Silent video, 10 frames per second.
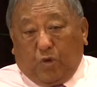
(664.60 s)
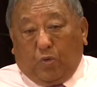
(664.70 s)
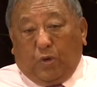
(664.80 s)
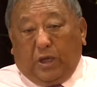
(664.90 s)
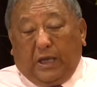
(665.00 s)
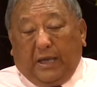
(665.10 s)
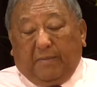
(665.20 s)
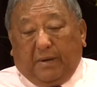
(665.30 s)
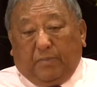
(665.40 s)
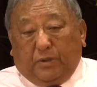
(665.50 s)
we
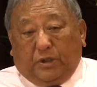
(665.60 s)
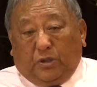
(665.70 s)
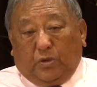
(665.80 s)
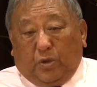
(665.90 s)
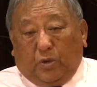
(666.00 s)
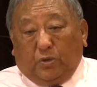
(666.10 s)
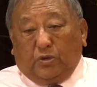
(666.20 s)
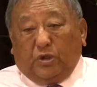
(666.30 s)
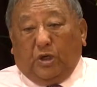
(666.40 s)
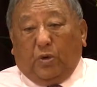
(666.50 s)
everybody
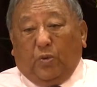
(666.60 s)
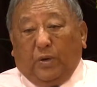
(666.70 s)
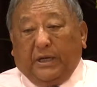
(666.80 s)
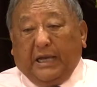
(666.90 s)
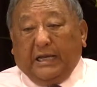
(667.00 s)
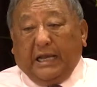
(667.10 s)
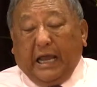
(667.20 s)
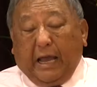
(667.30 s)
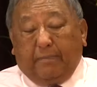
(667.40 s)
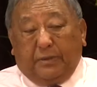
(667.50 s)
knows what had
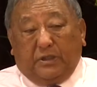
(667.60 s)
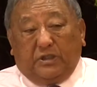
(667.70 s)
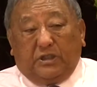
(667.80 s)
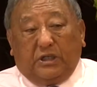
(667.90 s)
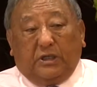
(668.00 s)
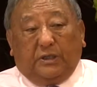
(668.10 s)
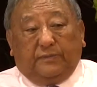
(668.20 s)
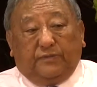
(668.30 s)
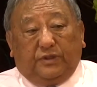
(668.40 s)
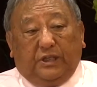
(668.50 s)
happened.
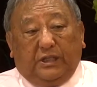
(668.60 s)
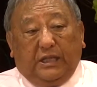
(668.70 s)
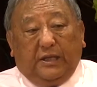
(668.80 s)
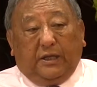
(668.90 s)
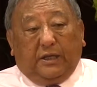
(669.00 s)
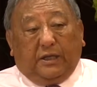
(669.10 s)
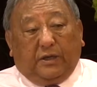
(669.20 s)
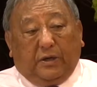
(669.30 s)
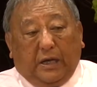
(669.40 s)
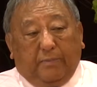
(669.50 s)
Then
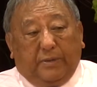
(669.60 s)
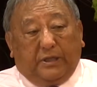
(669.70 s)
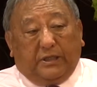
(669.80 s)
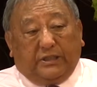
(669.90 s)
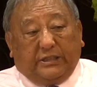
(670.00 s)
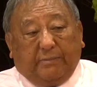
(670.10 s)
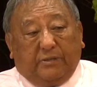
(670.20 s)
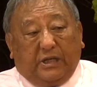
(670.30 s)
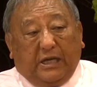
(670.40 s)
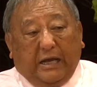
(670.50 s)
happened
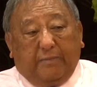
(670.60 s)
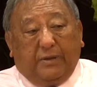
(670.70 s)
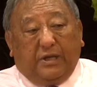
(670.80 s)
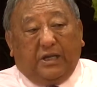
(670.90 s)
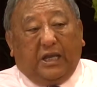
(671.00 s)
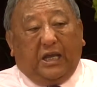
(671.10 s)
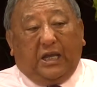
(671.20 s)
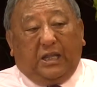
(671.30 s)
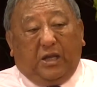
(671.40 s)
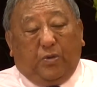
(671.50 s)
something happened
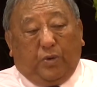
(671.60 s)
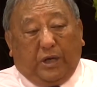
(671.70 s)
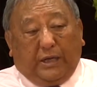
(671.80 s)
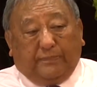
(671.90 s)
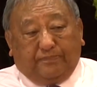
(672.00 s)
anywhere.